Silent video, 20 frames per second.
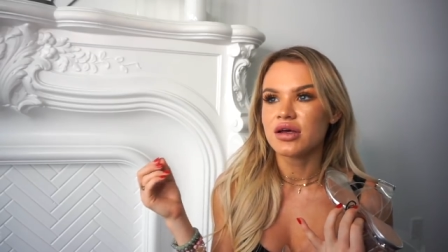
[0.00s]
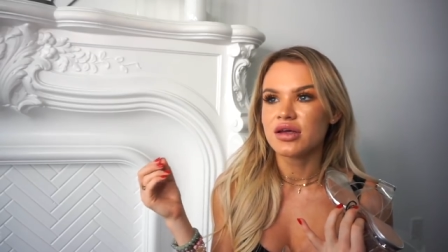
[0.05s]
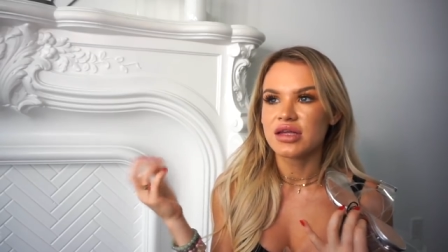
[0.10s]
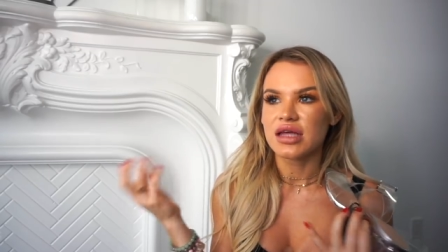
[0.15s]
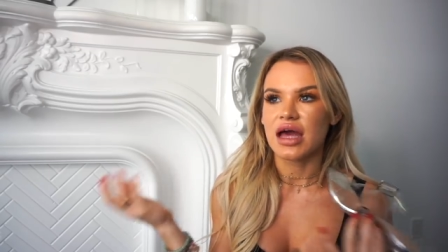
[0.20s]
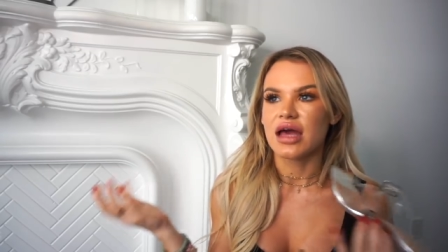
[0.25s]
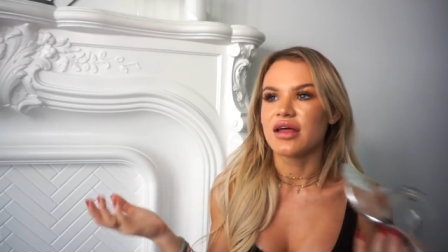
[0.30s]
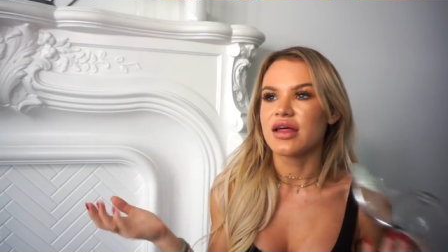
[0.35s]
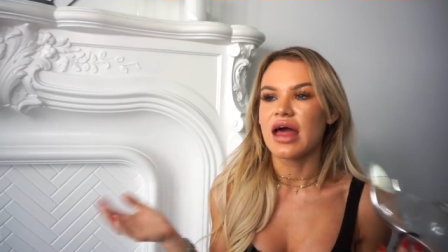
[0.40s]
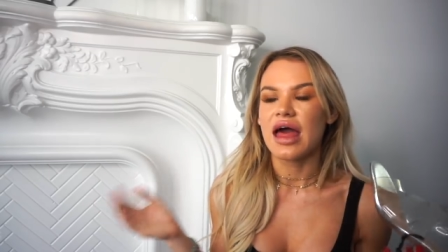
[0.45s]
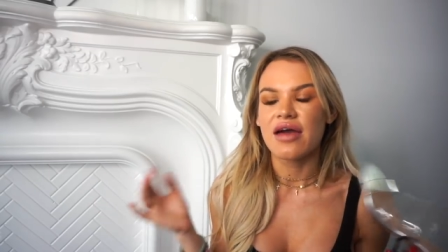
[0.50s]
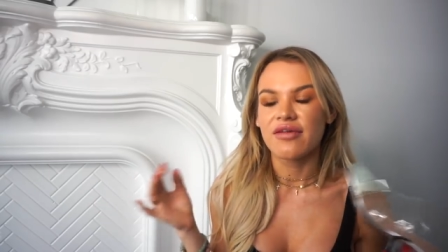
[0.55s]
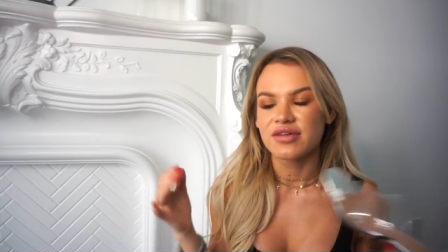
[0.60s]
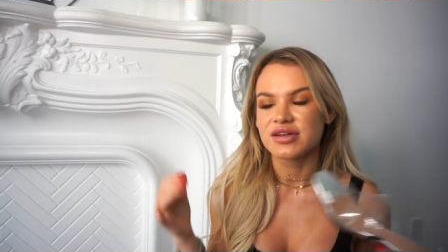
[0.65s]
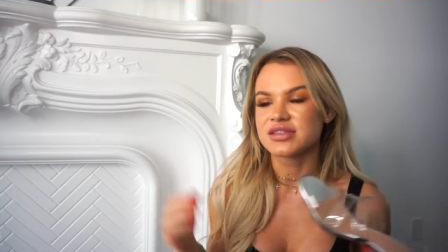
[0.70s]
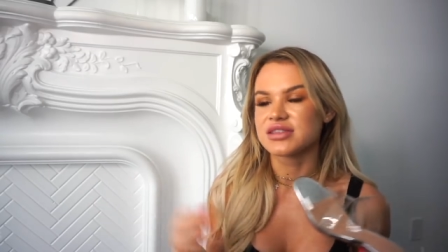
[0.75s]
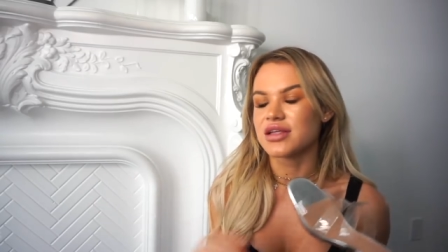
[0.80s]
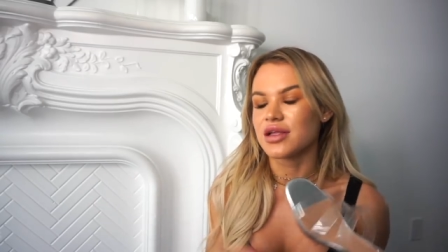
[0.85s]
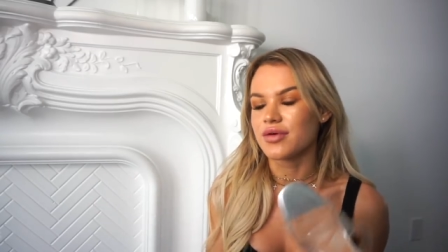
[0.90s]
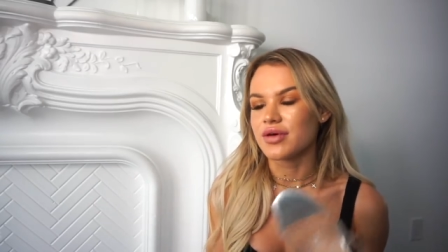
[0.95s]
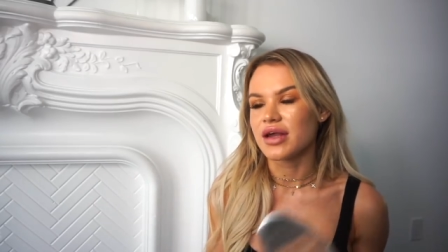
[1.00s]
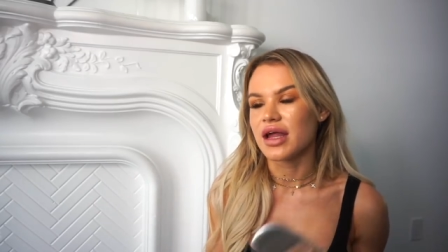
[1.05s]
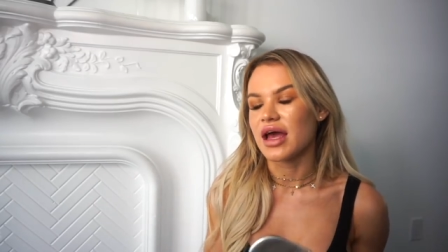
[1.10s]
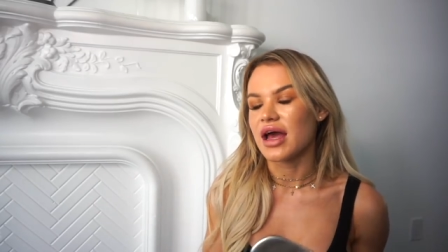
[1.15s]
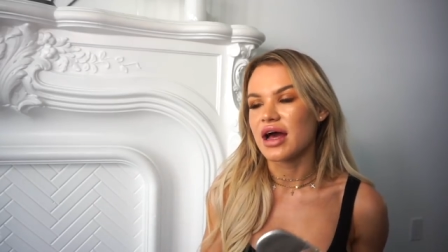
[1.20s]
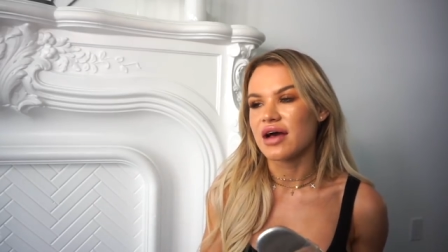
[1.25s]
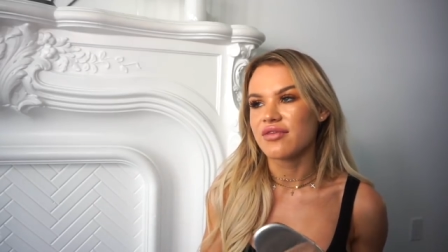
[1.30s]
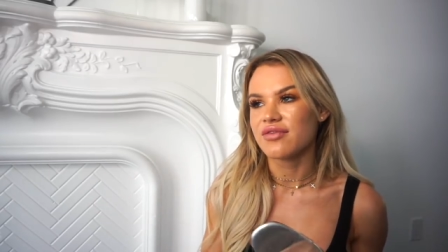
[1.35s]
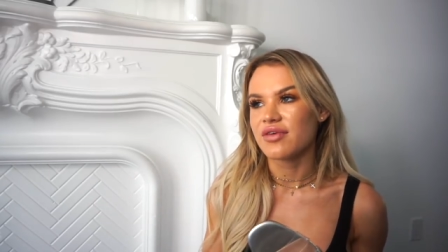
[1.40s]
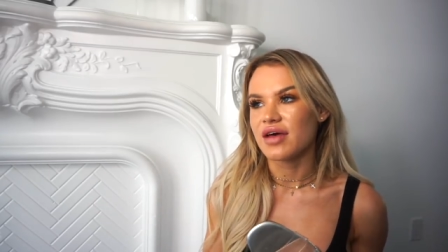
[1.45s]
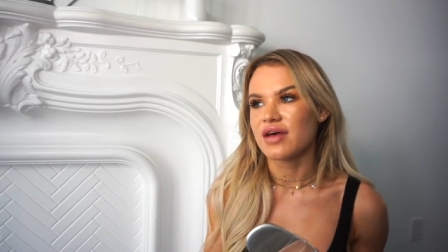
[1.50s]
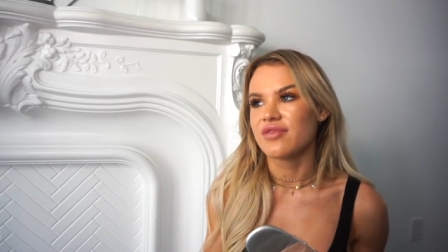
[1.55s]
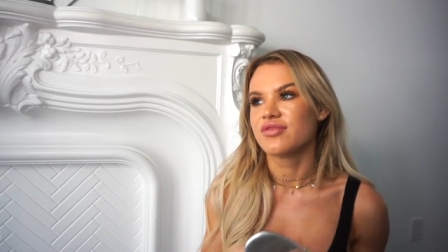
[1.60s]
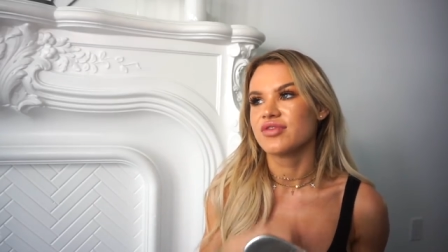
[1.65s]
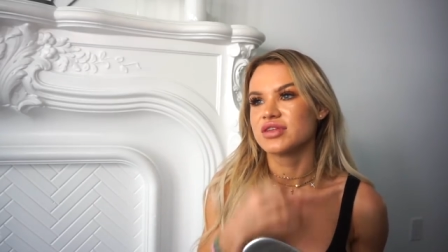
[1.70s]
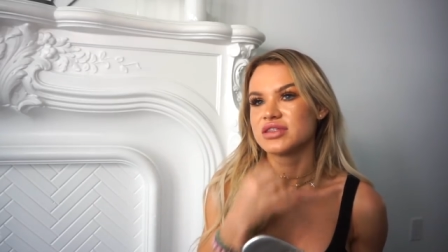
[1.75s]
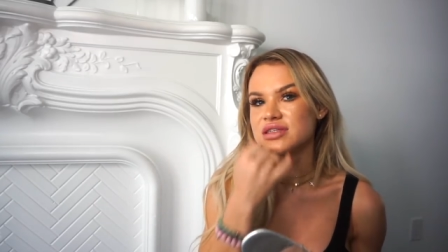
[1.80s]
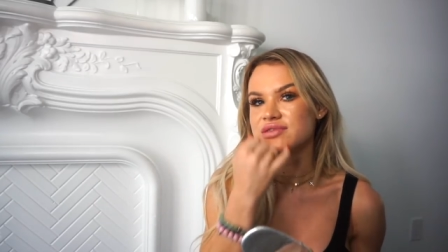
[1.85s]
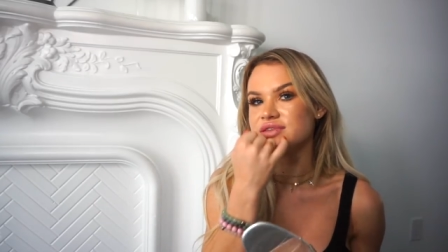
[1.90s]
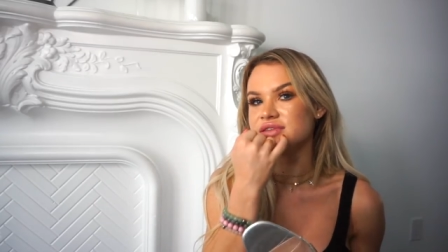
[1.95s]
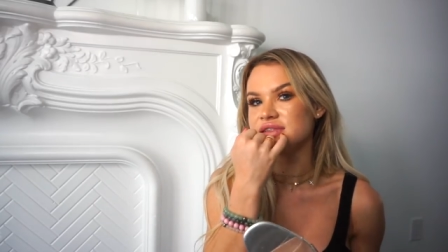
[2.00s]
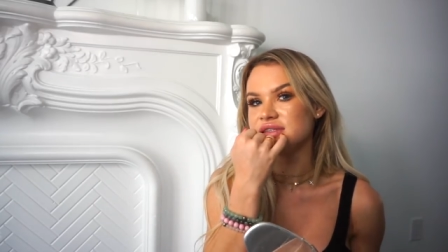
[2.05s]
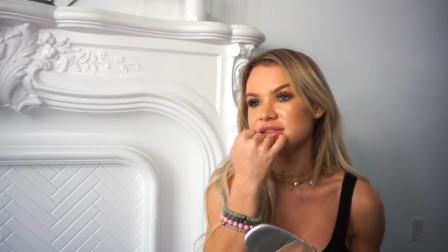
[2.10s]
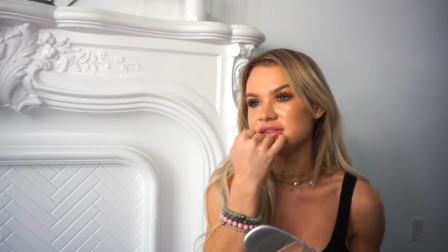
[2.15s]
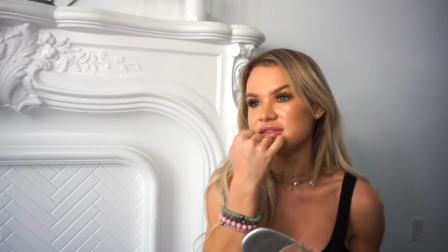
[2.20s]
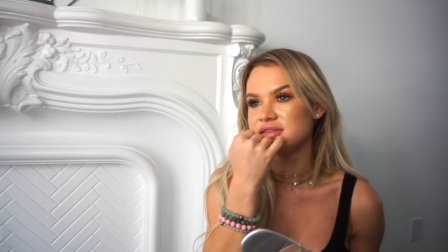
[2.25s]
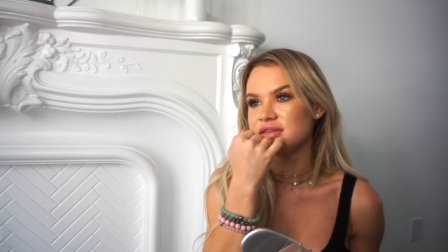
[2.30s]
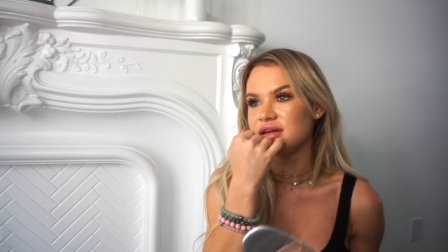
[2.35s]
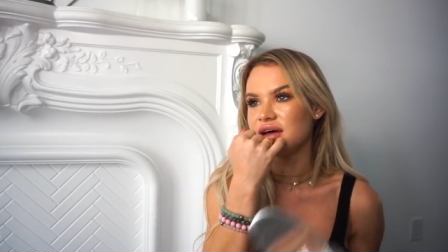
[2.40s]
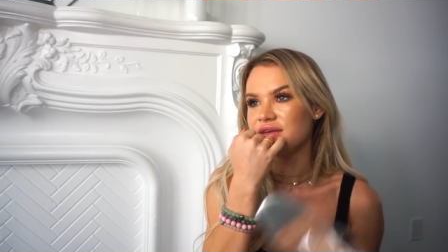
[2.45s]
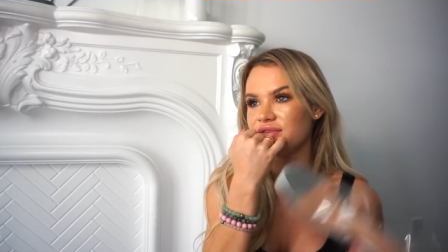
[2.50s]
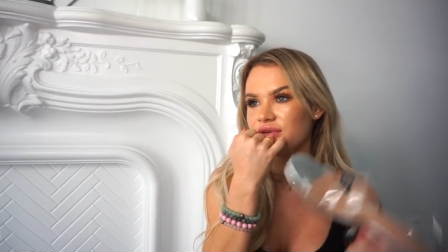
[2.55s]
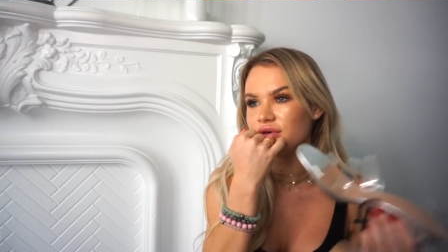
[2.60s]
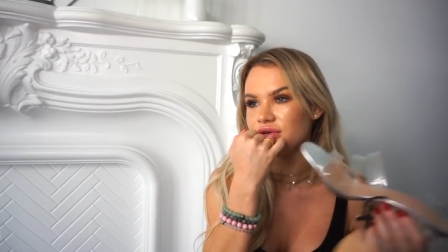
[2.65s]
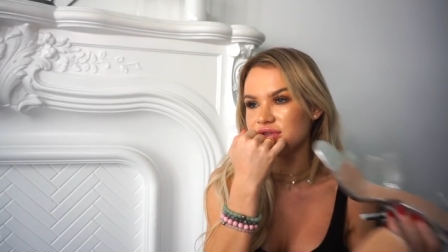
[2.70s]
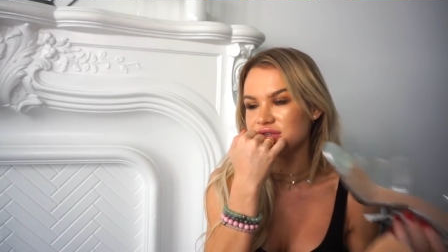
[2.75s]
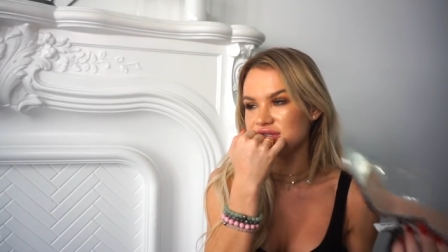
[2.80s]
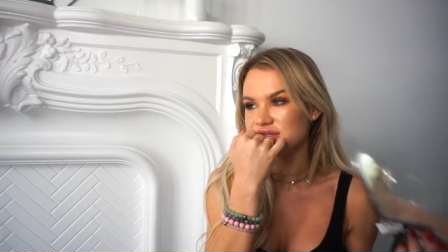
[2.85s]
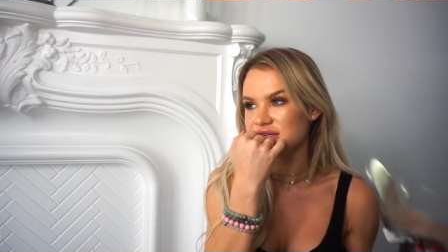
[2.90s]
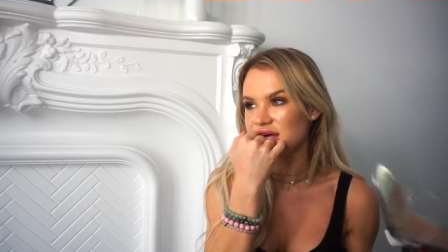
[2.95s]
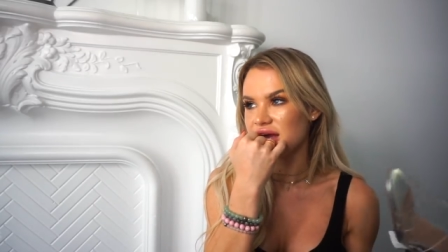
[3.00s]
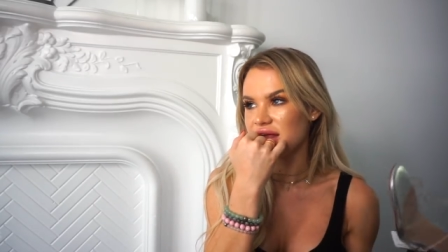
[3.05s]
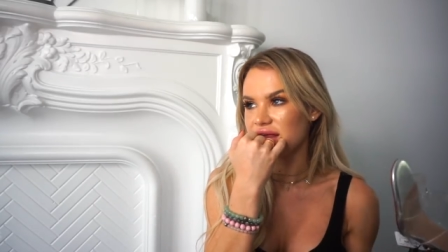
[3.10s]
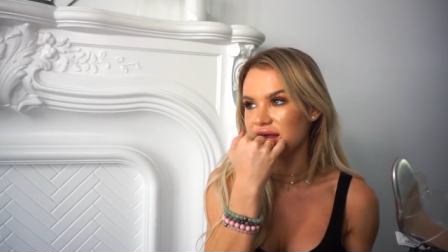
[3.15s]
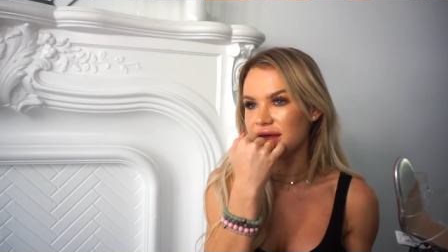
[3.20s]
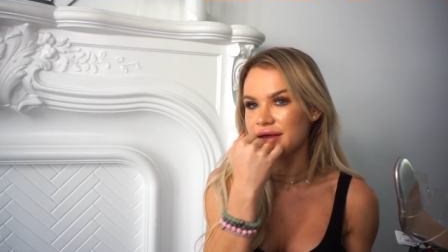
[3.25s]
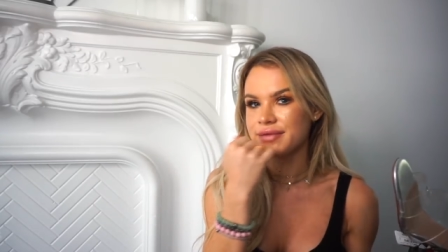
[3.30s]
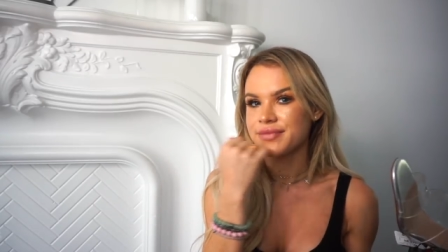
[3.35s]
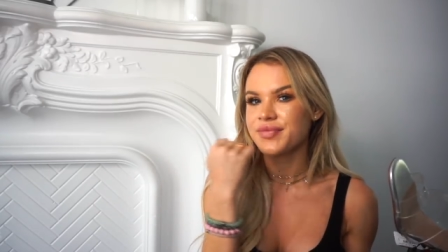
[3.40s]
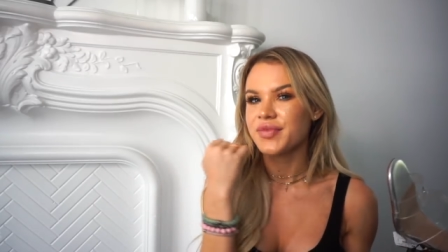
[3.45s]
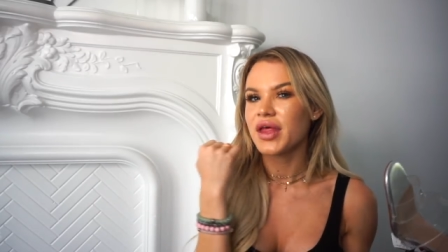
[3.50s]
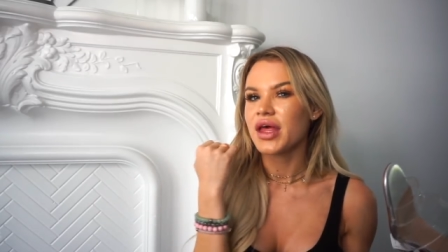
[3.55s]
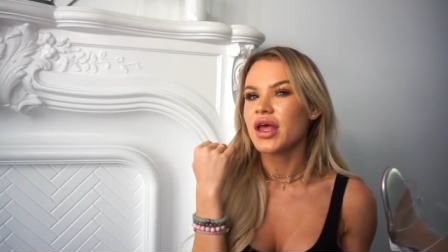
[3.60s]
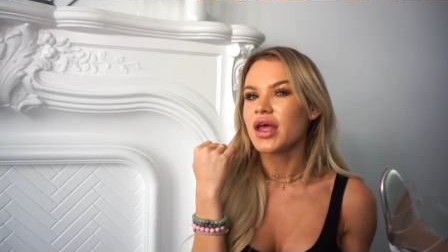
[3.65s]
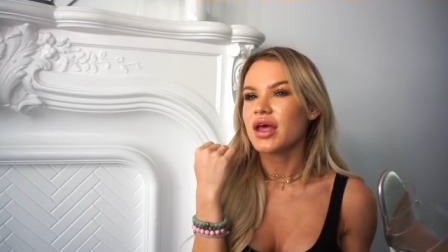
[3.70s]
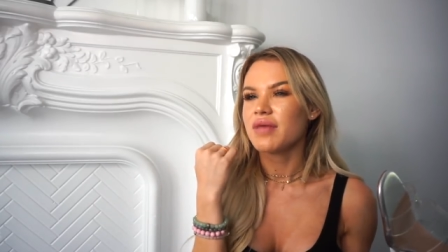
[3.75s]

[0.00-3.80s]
yeah, every single one I have have silver have gold detailing.